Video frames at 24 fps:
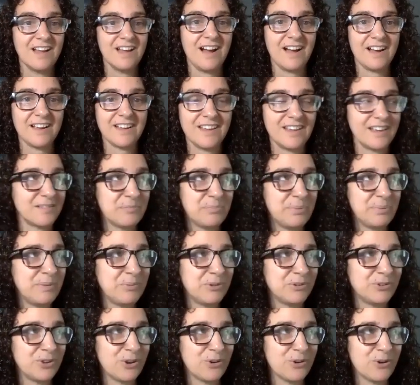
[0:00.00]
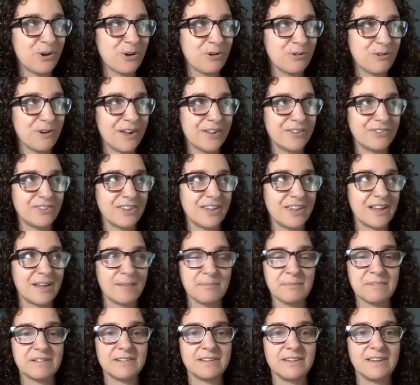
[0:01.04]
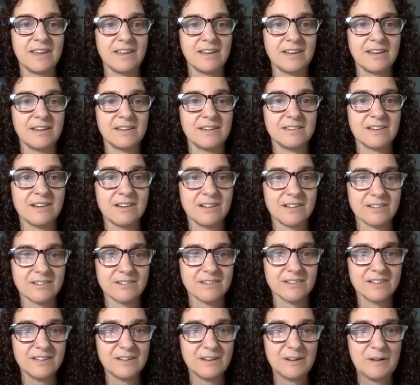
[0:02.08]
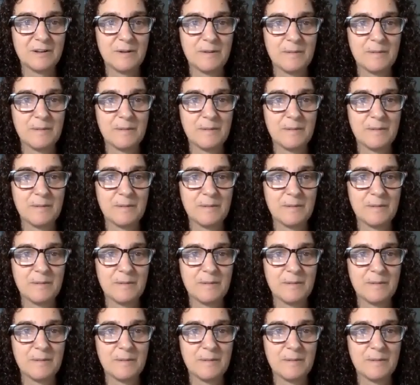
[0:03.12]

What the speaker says: I can't, people don't go around saying I'm gliadin intolerant.